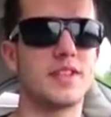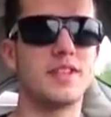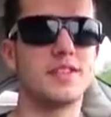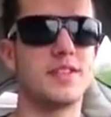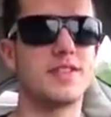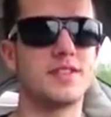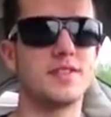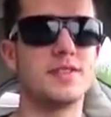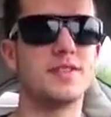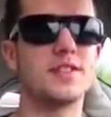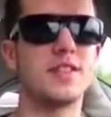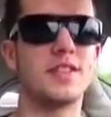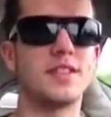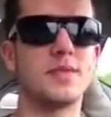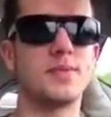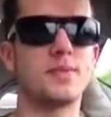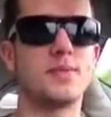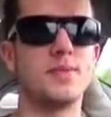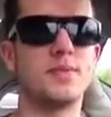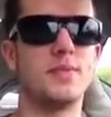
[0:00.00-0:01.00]
It's
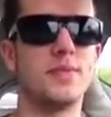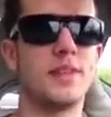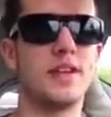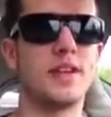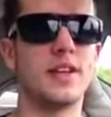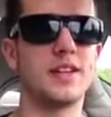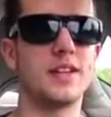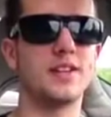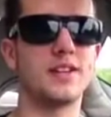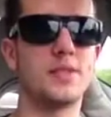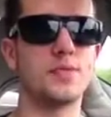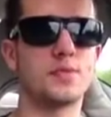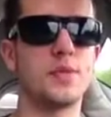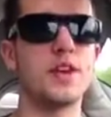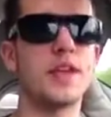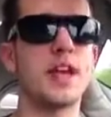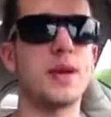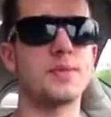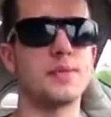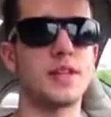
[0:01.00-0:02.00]

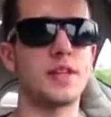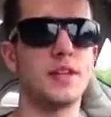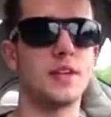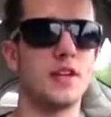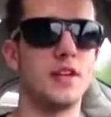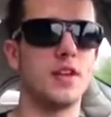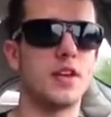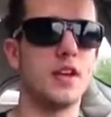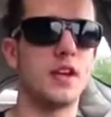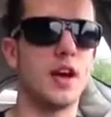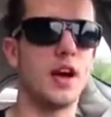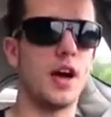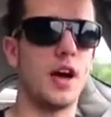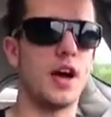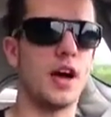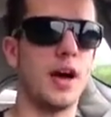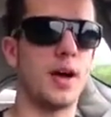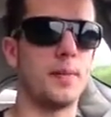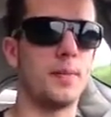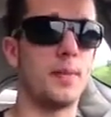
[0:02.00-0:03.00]
pretty empty.
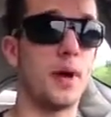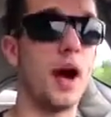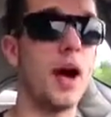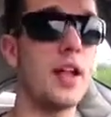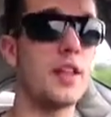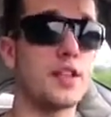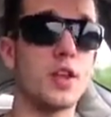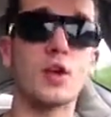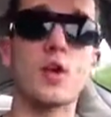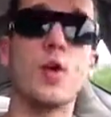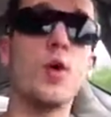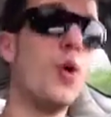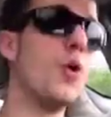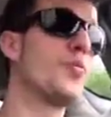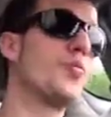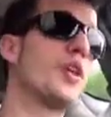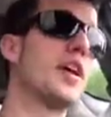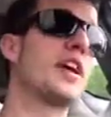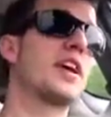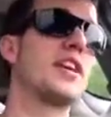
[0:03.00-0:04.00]
But the cool
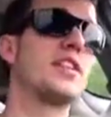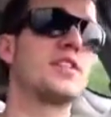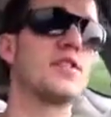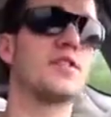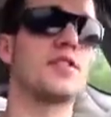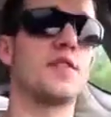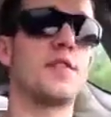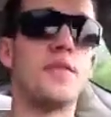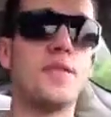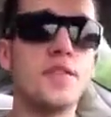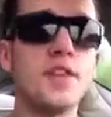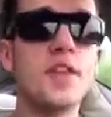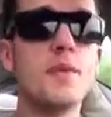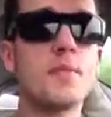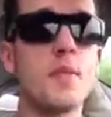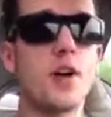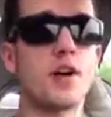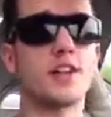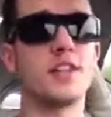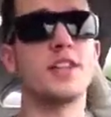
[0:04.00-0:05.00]
thing is there's a flea
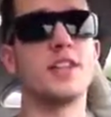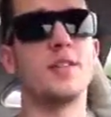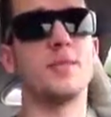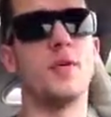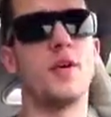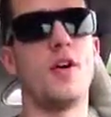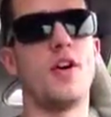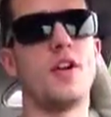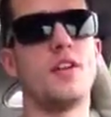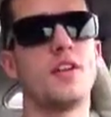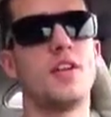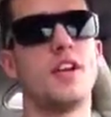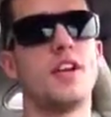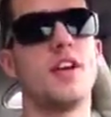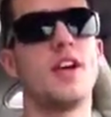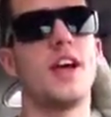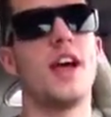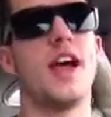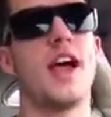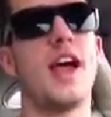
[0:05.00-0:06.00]
market in the mall,
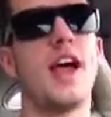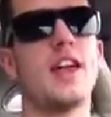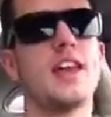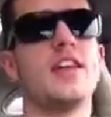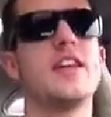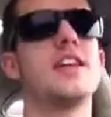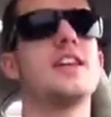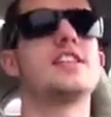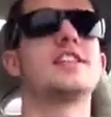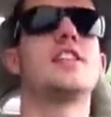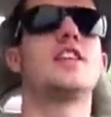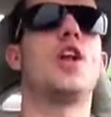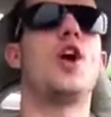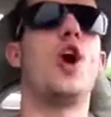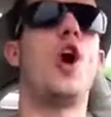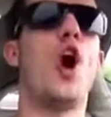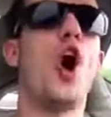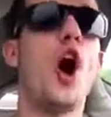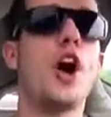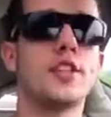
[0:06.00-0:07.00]
and it is an
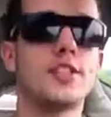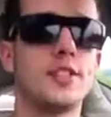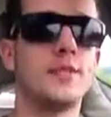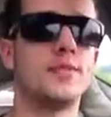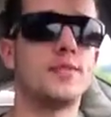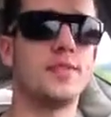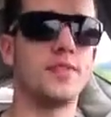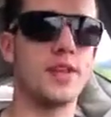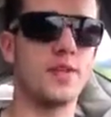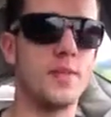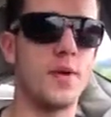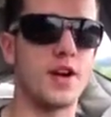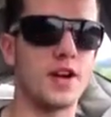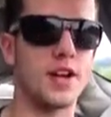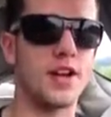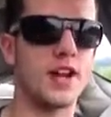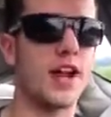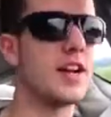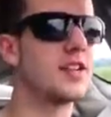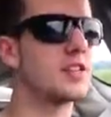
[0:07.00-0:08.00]
awesome flea
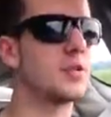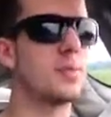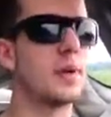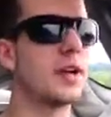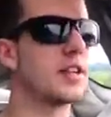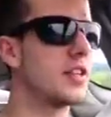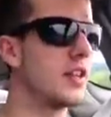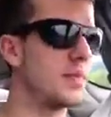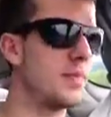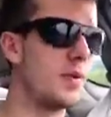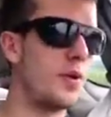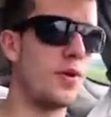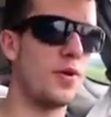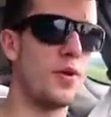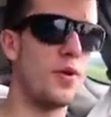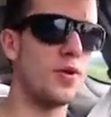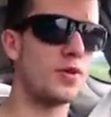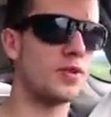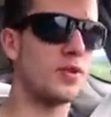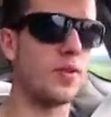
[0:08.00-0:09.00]
market. I just picked up a
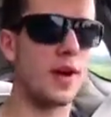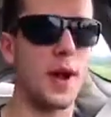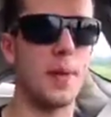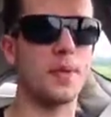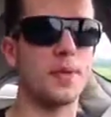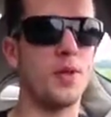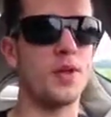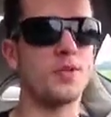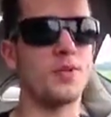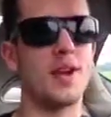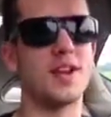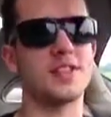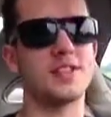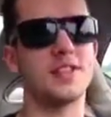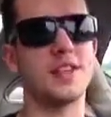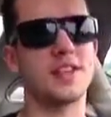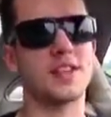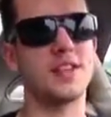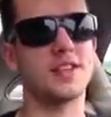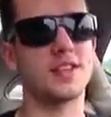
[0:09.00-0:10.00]
whole crap load of
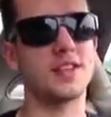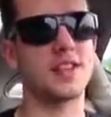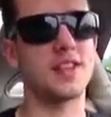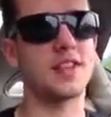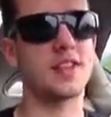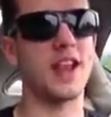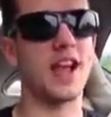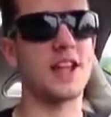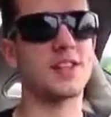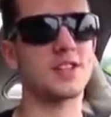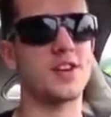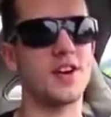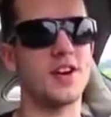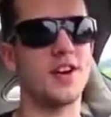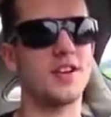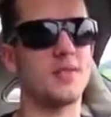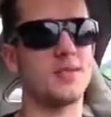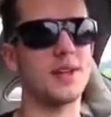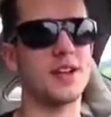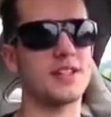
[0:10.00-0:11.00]
wrestling and
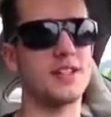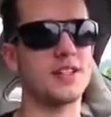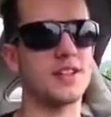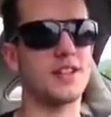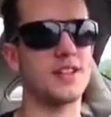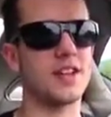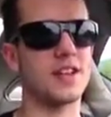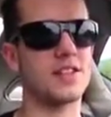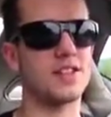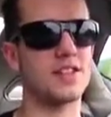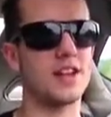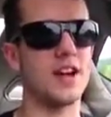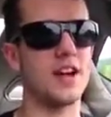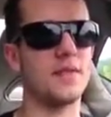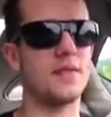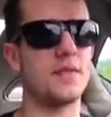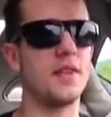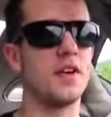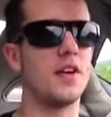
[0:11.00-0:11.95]
NASCAR racing and stuff.